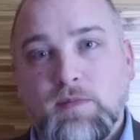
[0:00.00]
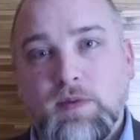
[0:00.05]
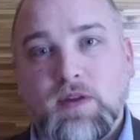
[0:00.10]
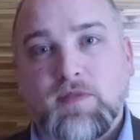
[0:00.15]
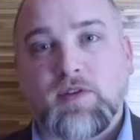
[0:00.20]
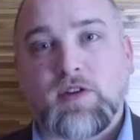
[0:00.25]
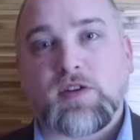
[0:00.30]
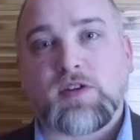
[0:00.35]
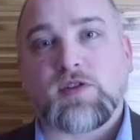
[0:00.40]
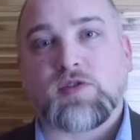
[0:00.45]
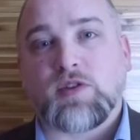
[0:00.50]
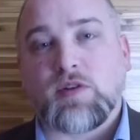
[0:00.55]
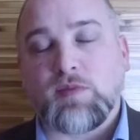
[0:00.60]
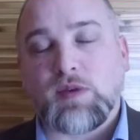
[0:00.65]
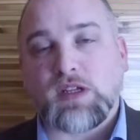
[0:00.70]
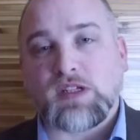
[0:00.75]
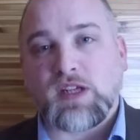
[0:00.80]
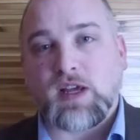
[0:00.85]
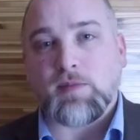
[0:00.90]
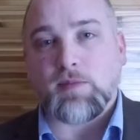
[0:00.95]
bit of an extreme
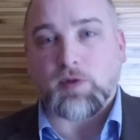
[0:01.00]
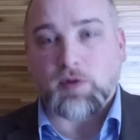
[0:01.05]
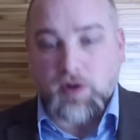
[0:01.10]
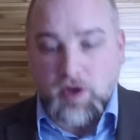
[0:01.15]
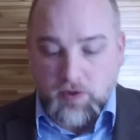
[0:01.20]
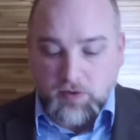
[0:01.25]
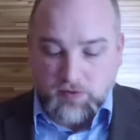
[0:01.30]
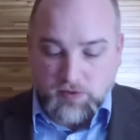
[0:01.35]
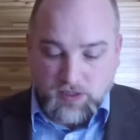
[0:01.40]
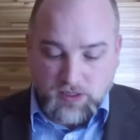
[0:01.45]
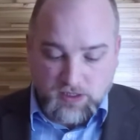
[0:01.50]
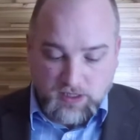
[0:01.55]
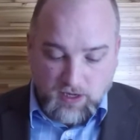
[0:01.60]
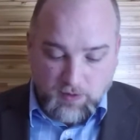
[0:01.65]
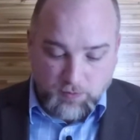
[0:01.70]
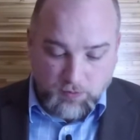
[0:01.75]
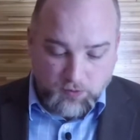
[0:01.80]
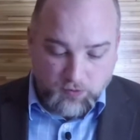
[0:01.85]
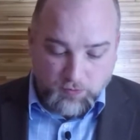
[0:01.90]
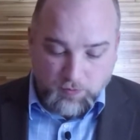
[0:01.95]
example, or other
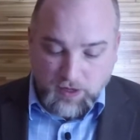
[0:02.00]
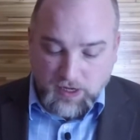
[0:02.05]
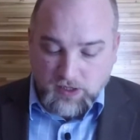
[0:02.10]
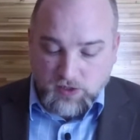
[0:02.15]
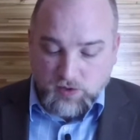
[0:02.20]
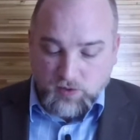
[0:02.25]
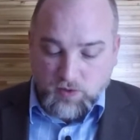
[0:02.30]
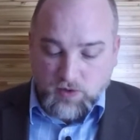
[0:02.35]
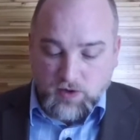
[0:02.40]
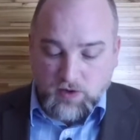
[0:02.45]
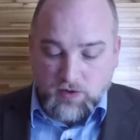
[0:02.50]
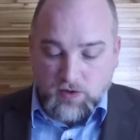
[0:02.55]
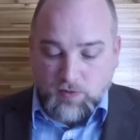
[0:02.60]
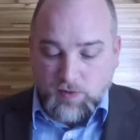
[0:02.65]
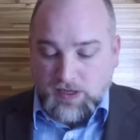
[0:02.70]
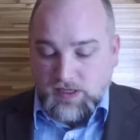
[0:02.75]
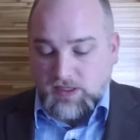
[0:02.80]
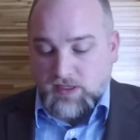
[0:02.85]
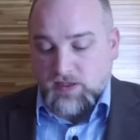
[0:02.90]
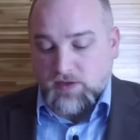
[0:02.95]
examples you
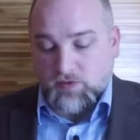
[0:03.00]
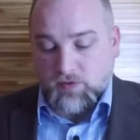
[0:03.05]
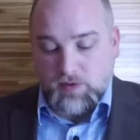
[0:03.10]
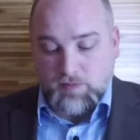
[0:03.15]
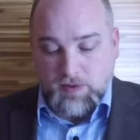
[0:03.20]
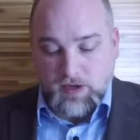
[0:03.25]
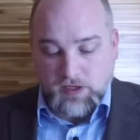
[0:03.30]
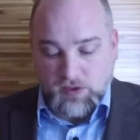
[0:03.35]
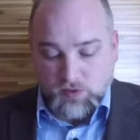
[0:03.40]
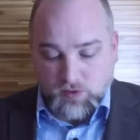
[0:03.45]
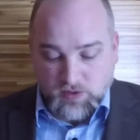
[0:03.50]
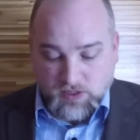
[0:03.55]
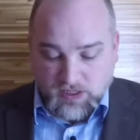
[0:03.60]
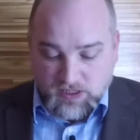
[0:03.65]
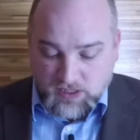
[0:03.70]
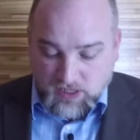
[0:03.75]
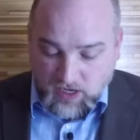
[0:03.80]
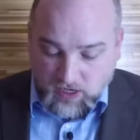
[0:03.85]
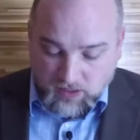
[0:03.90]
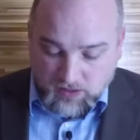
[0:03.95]
might see differently based on
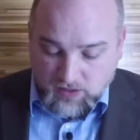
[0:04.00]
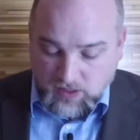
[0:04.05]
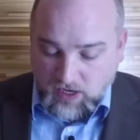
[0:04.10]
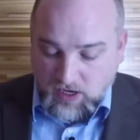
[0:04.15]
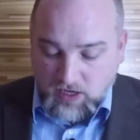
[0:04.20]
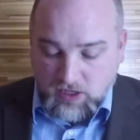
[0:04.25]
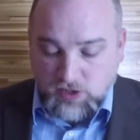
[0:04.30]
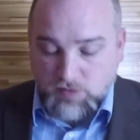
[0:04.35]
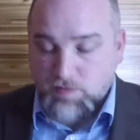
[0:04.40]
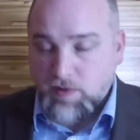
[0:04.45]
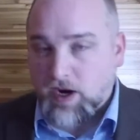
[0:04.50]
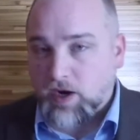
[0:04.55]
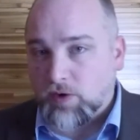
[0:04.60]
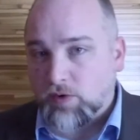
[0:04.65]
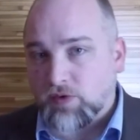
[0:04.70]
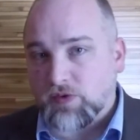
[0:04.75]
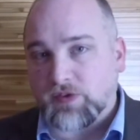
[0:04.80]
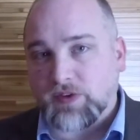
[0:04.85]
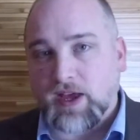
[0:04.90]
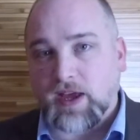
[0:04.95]
sex, age,
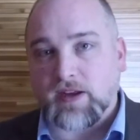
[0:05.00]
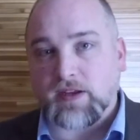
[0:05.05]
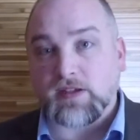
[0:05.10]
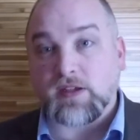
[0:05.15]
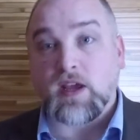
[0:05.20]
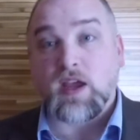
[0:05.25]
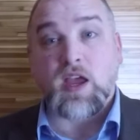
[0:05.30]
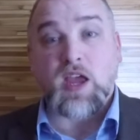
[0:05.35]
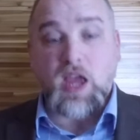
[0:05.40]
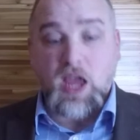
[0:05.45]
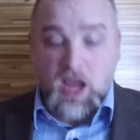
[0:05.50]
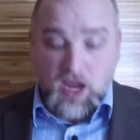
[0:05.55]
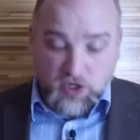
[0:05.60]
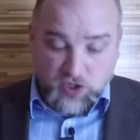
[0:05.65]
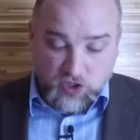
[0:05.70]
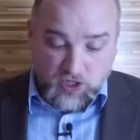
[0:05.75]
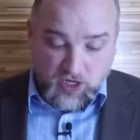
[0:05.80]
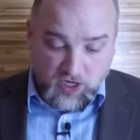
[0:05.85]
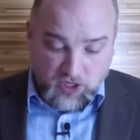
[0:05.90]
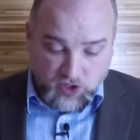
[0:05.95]
marital status,
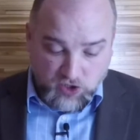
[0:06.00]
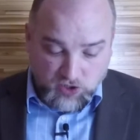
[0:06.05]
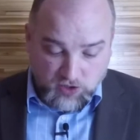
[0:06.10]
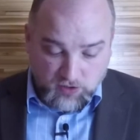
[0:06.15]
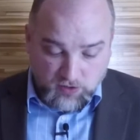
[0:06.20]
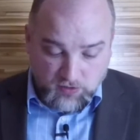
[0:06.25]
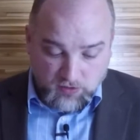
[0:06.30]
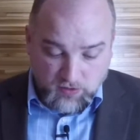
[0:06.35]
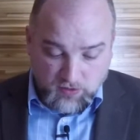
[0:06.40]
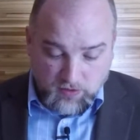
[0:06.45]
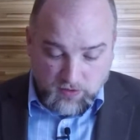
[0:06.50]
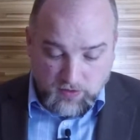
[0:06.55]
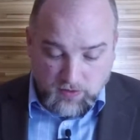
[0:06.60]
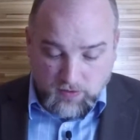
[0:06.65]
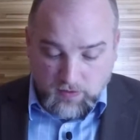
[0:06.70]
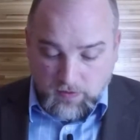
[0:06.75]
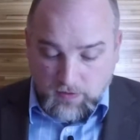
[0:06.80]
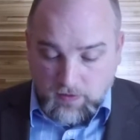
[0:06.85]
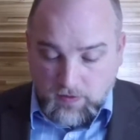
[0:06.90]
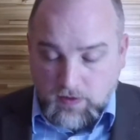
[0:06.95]
education.
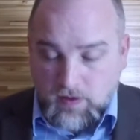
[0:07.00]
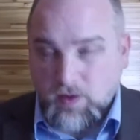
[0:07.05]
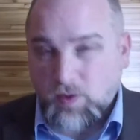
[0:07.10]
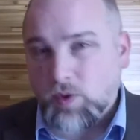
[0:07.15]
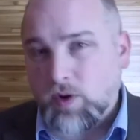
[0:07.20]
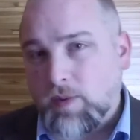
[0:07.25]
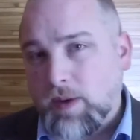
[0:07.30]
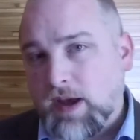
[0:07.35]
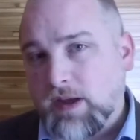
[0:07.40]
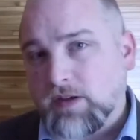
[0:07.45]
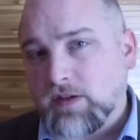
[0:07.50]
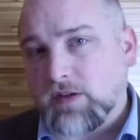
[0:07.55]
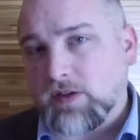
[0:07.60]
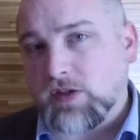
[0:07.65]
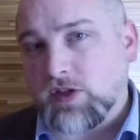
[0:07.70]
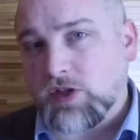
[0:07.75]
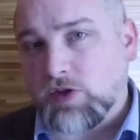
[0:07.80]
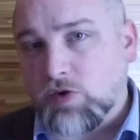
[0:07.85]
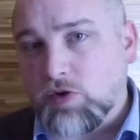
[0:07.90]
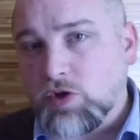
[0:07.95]
What about
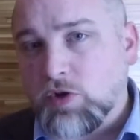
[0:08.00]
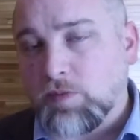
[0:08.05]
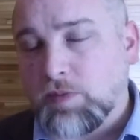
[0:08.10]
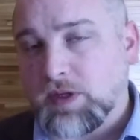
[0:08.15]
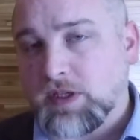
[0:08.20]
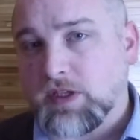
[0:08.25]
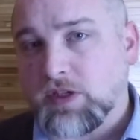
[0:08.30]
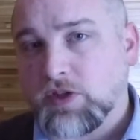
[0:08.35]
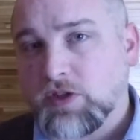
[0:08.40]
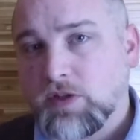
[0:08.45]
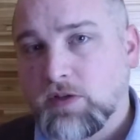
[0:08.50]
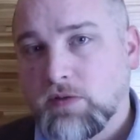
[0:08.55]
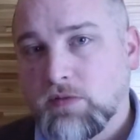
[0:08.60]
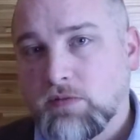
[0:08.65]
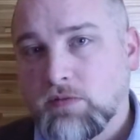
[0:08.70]
social position?